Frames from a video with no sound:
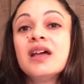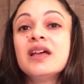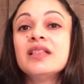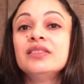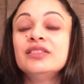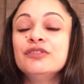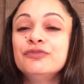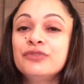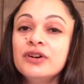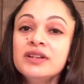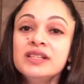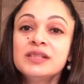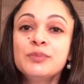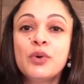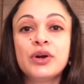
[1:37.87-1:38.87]
The
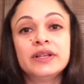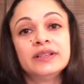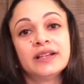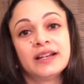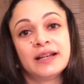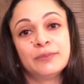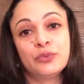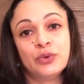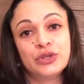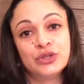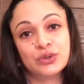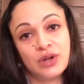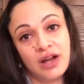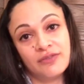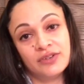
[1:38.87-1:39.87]
first point that I'm going to
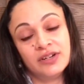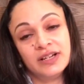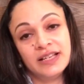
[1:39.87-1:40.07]
cover